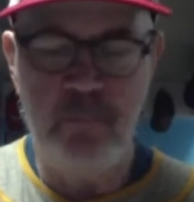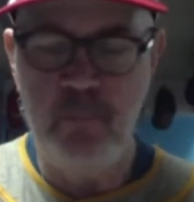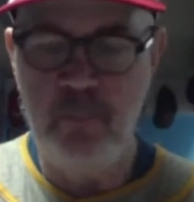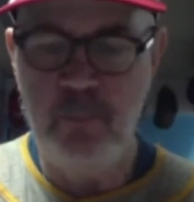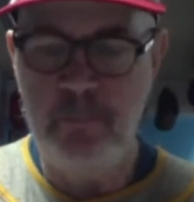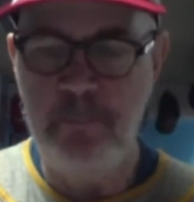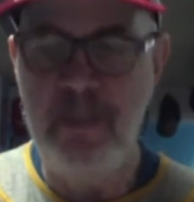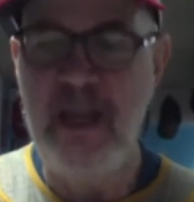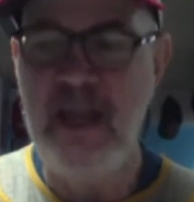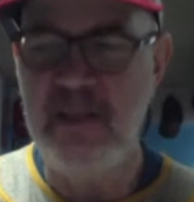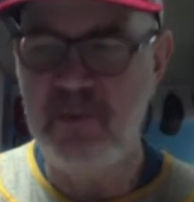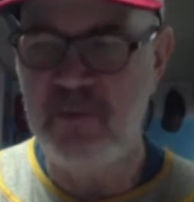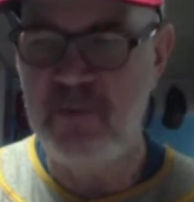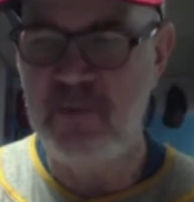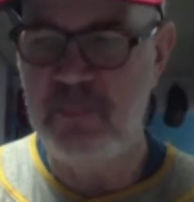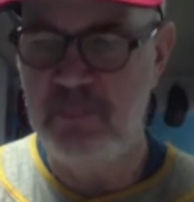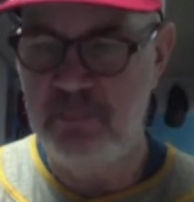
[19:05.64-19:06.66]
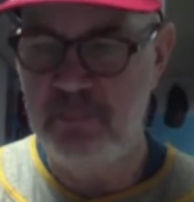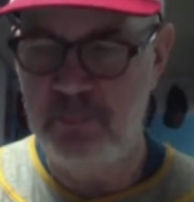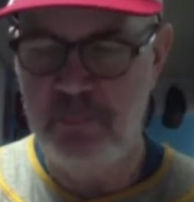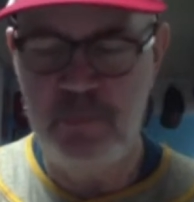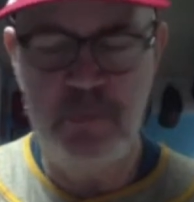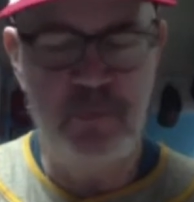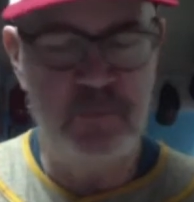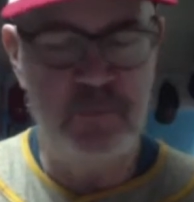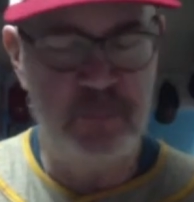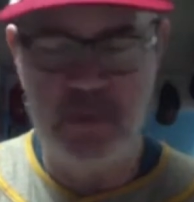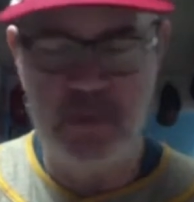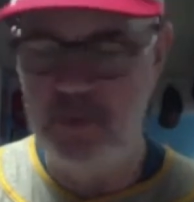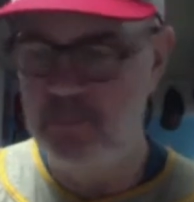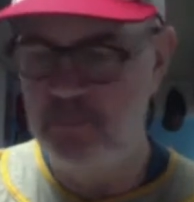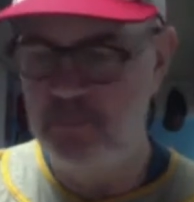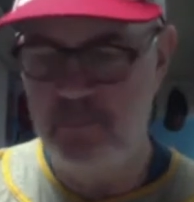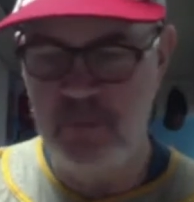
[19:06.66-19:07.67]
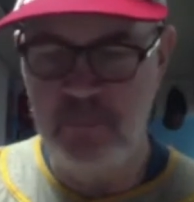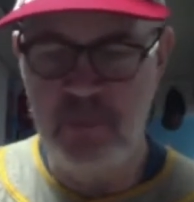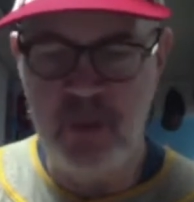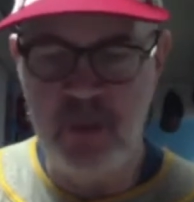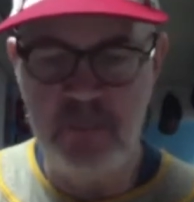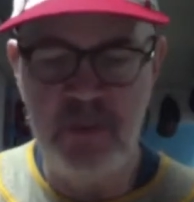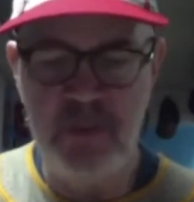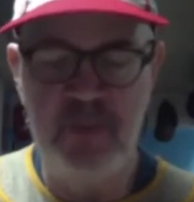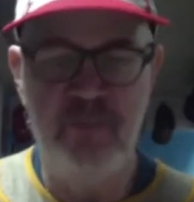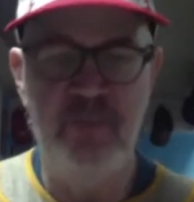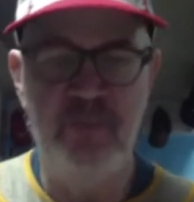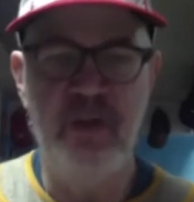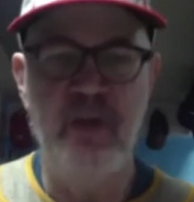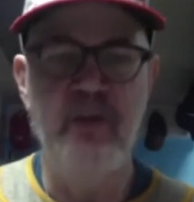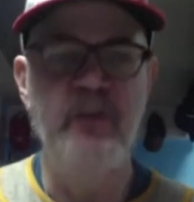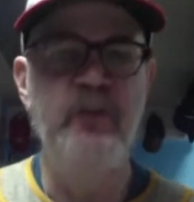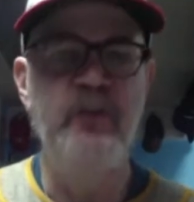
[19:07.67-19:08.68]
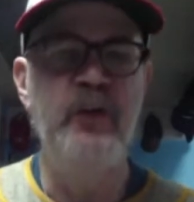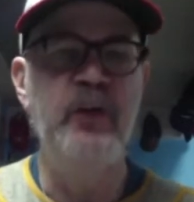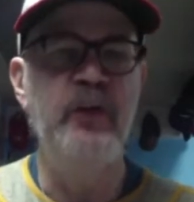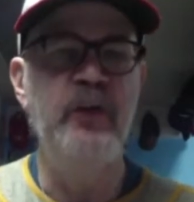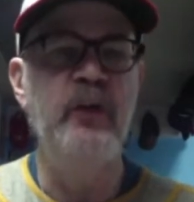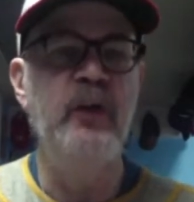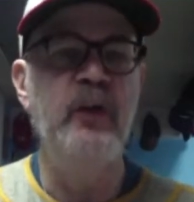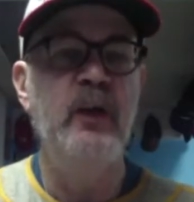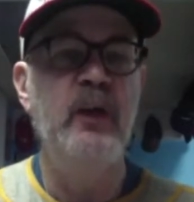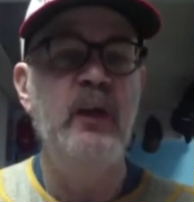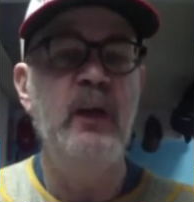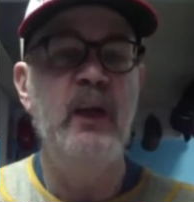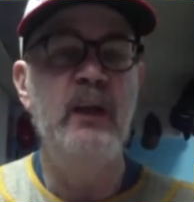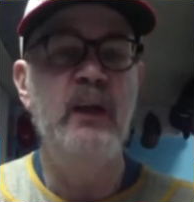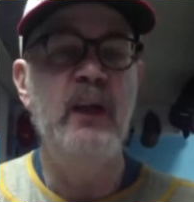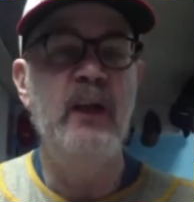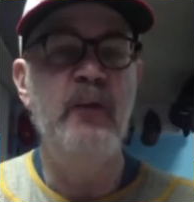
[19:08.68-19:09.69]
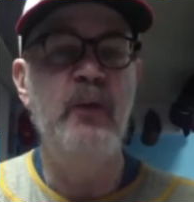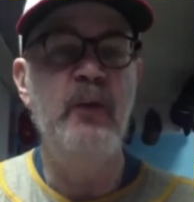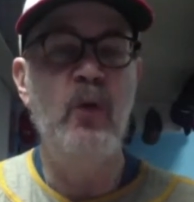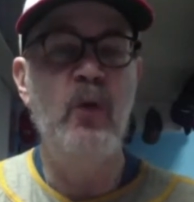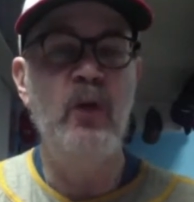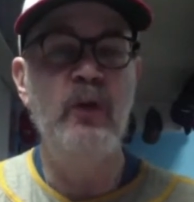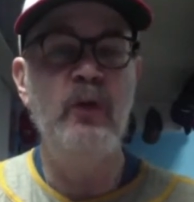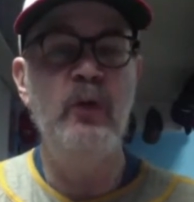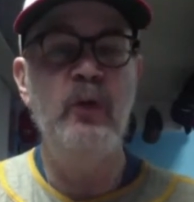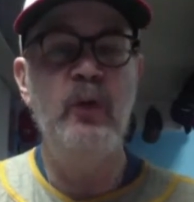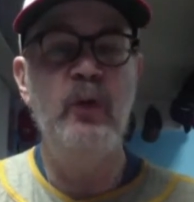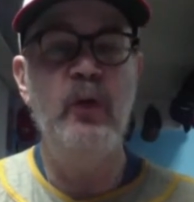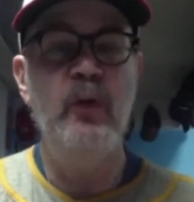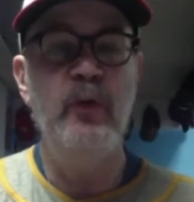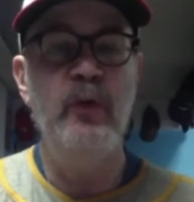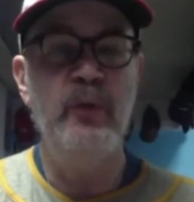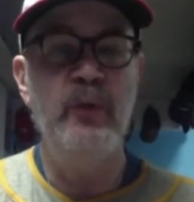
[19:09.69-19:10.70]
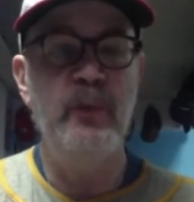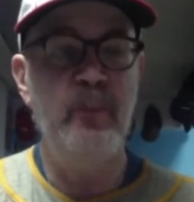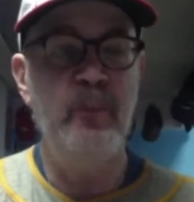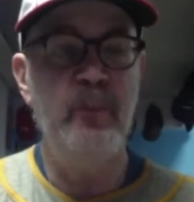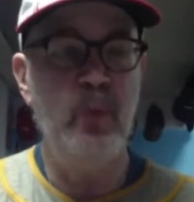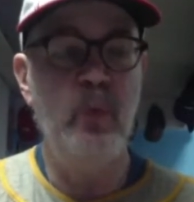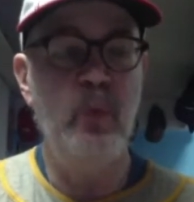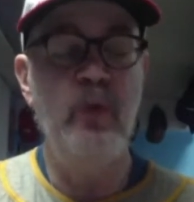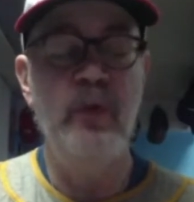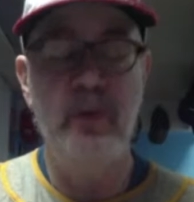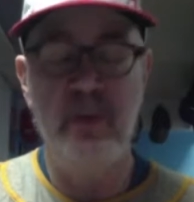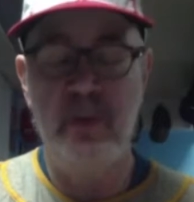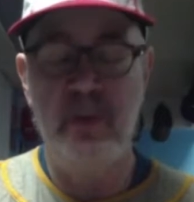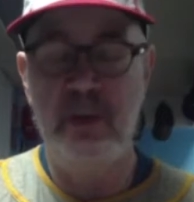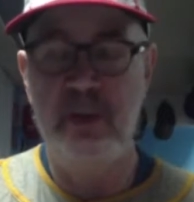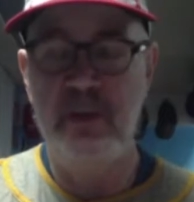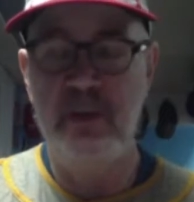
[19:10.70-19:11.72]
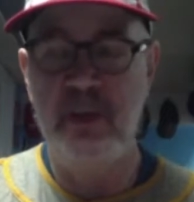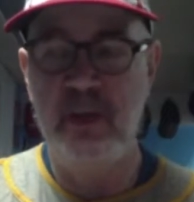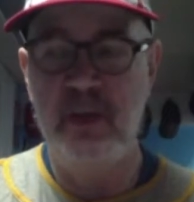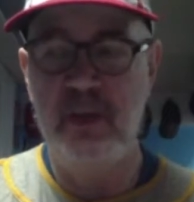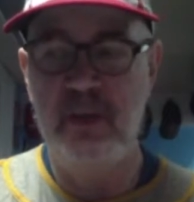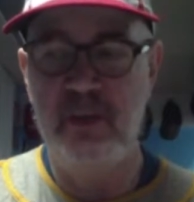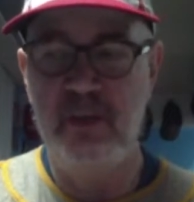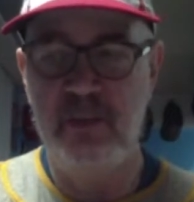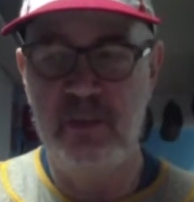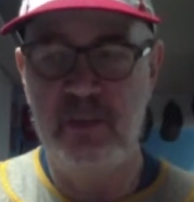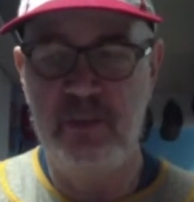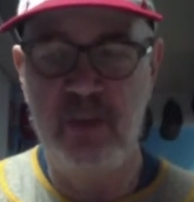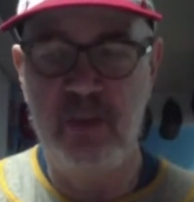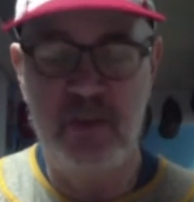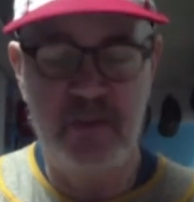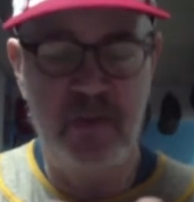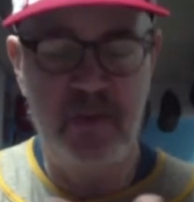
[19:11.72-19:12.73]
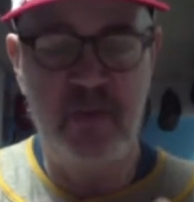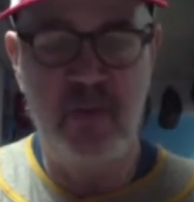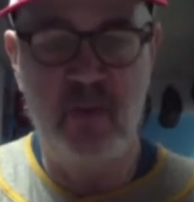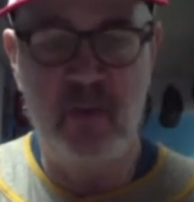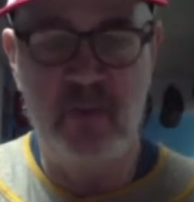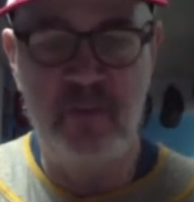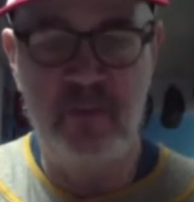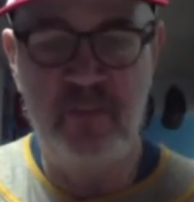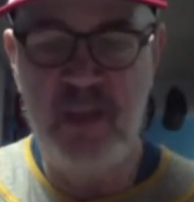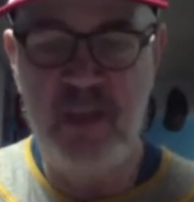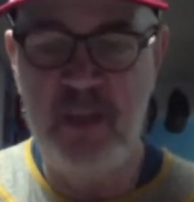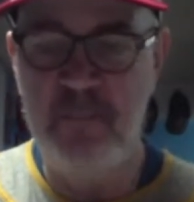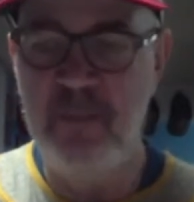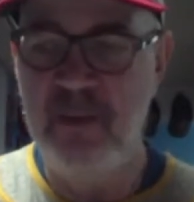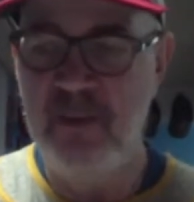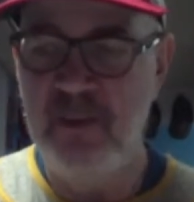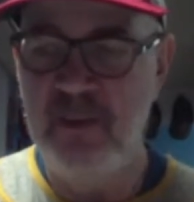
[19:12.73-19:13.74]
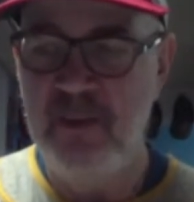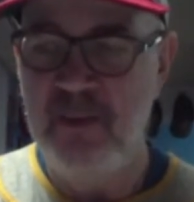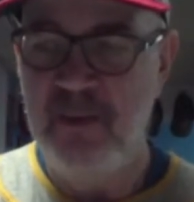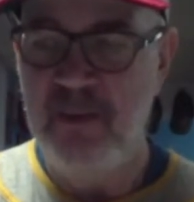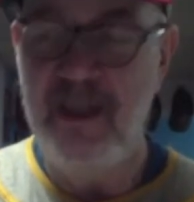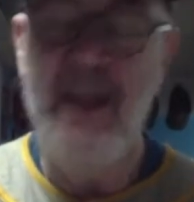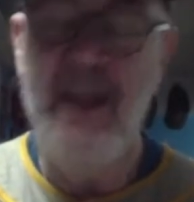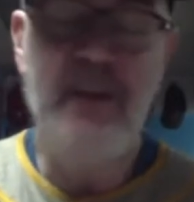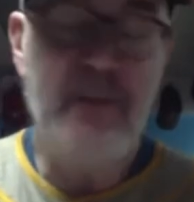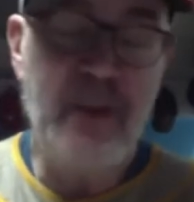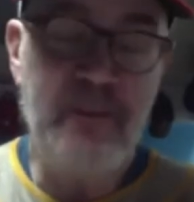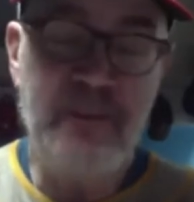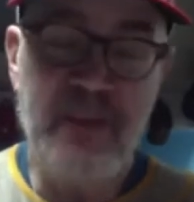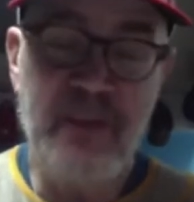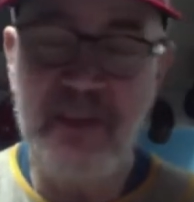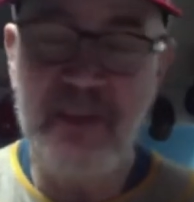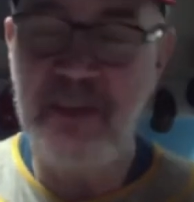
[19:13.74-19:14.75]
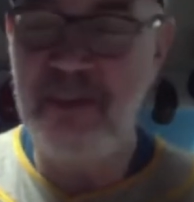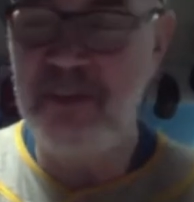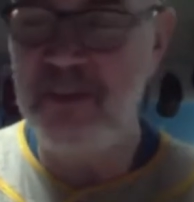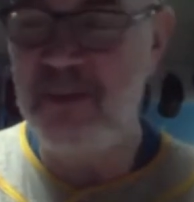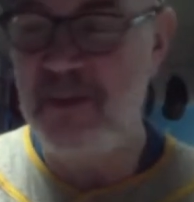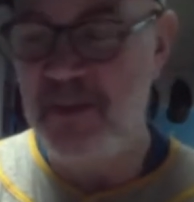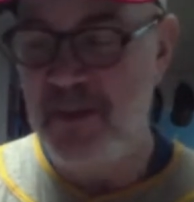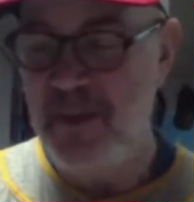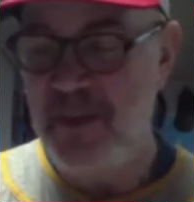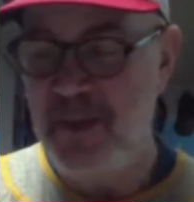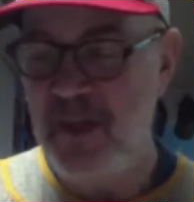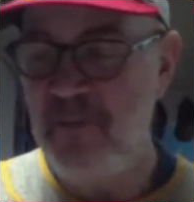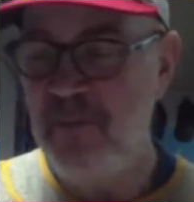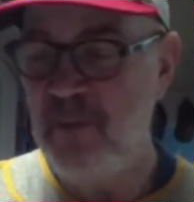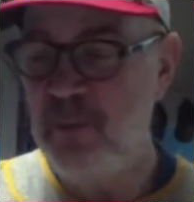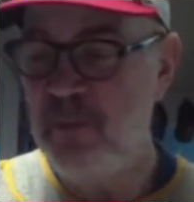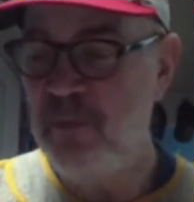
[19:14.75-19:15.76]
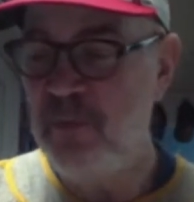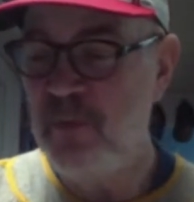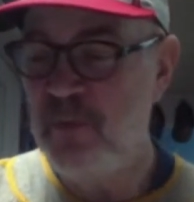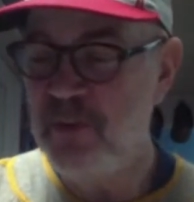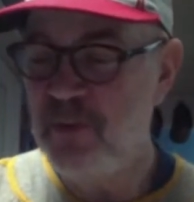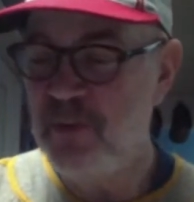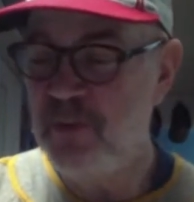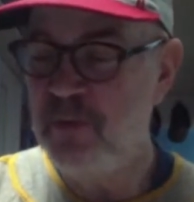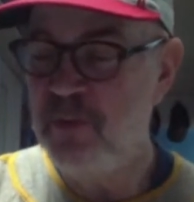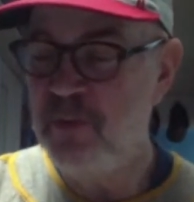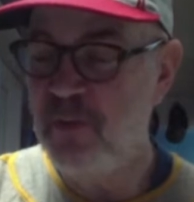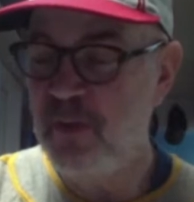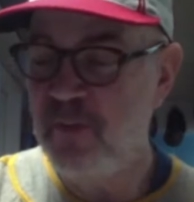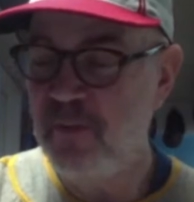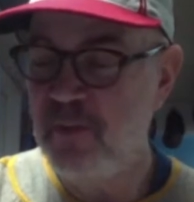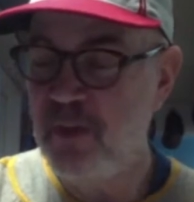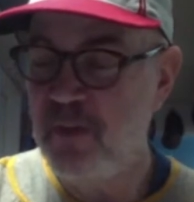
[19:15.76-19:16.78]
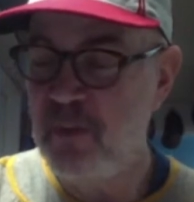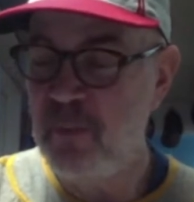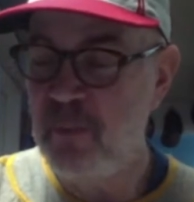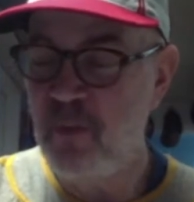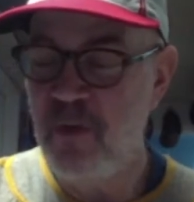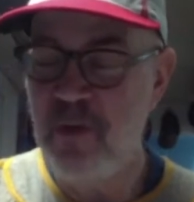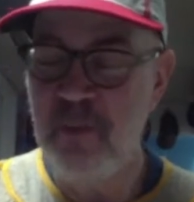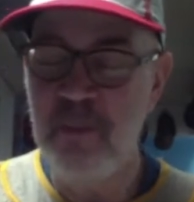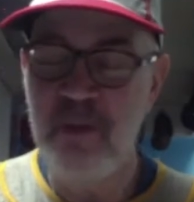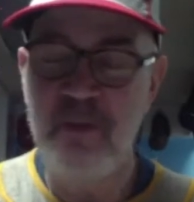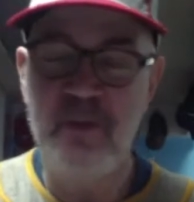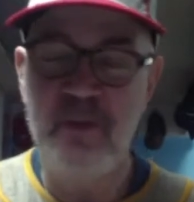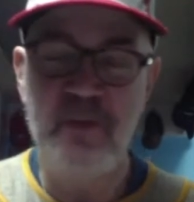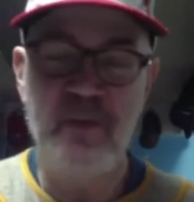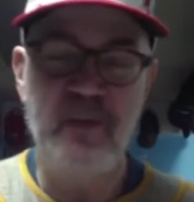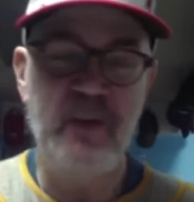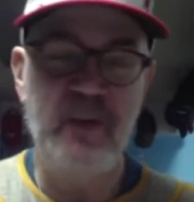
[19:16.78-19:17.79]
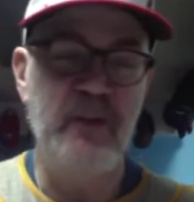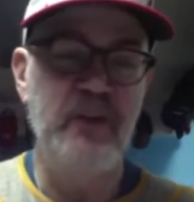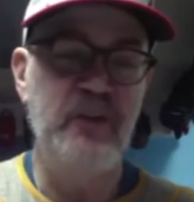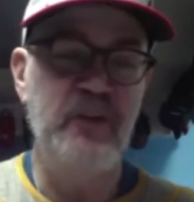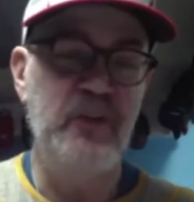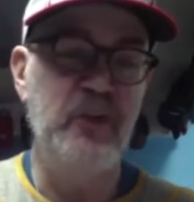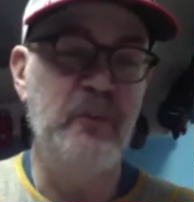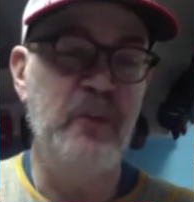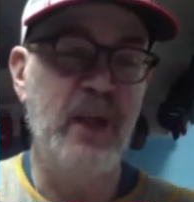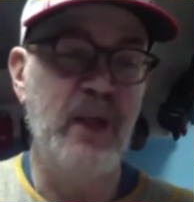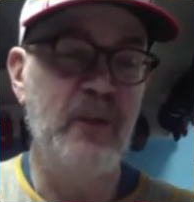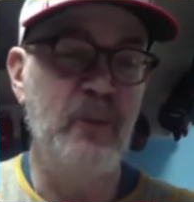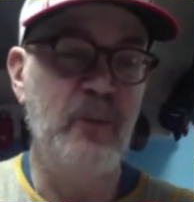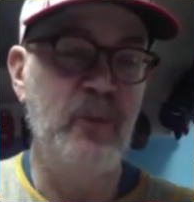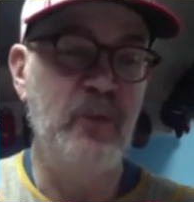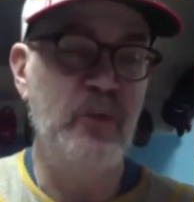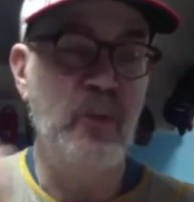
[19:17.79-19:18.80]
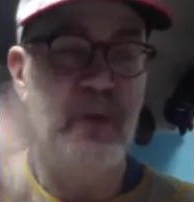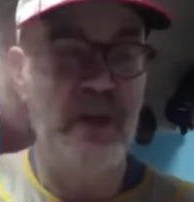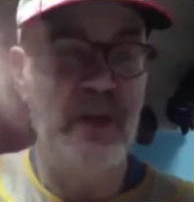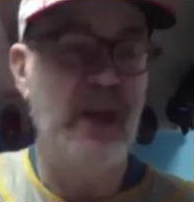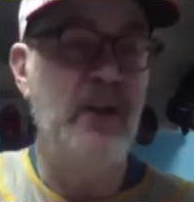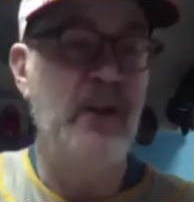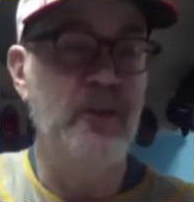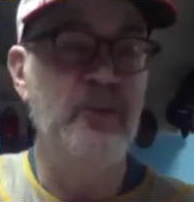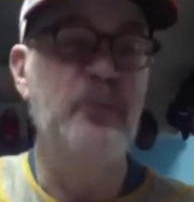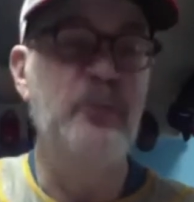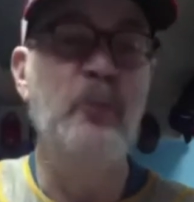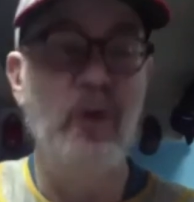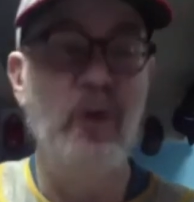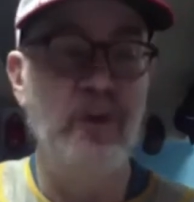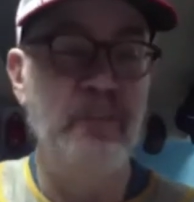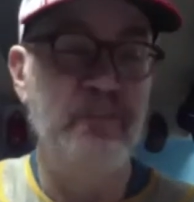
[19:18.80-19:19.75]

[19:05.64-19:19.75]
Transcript: bats produced by some company for Derek Jeter and Larry Walker, who were inducted in the Hall of Fame. And I found it. I was feeling a little sorry for Larry Walker because the Derek Jeter bat was $20 more